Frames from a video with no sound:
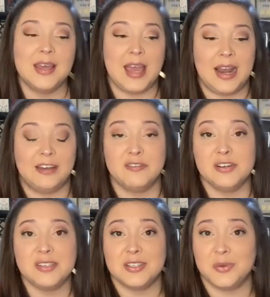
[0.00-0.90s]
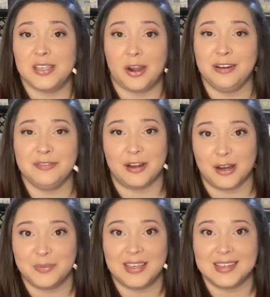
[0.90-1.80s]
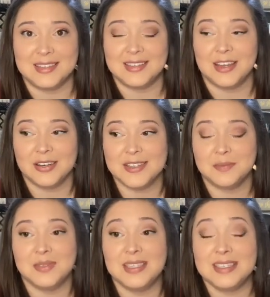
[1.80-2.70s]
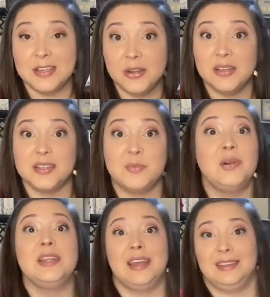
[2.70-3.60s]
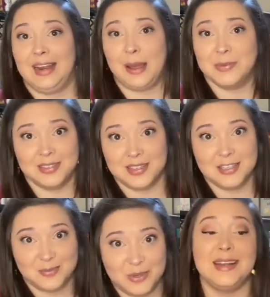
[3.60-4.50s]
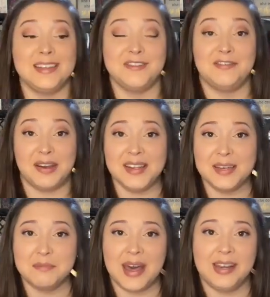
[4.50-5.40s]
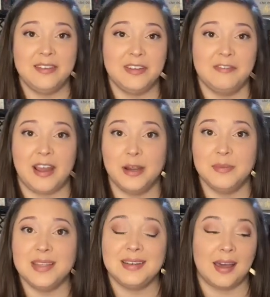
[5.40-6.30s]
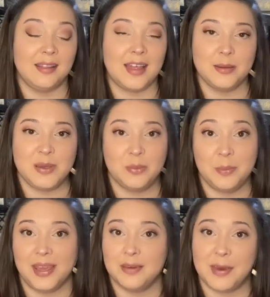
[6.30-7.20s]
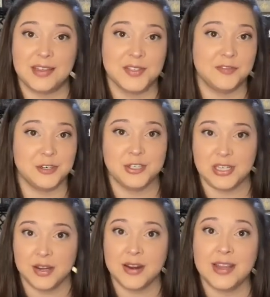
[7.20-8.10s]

And at first it's really hard for her because there is some serious bullying that happens in this book. And it is a very competitive environment. Not a lot of people make it past the first year.